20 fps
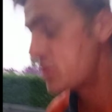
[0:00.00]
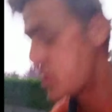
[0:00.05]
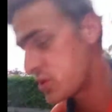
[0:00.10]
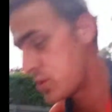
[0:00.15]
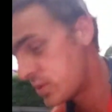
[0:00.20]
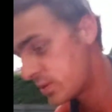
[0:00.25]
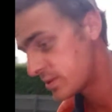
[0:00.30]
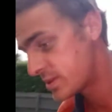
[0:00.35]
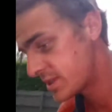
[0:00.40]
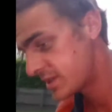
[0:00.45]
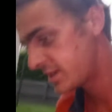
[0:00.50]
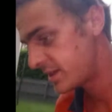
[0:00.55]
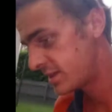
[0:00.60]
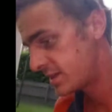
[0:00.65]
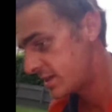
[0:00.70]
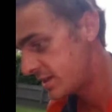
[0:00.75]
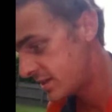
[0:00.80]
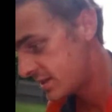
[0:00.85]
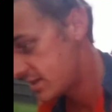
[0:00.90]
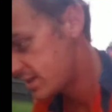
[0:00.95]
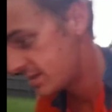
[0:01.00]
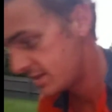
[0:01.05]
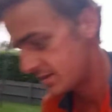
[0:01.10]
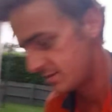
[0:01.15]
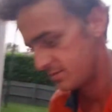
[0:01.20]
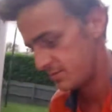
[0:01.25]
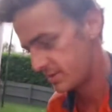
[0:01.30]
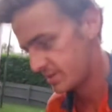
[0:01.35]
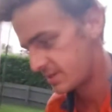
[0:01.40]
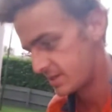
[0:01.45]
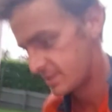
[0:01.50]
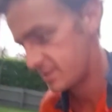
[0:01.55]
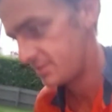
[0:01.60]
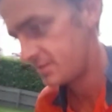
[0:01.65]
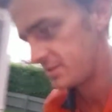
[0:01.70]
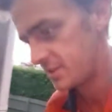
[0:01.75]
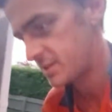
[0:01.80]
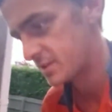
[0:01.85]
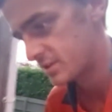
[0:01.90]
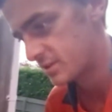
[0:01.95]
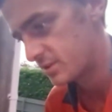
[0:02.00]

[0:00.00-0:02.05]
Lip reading: and shorter. But if you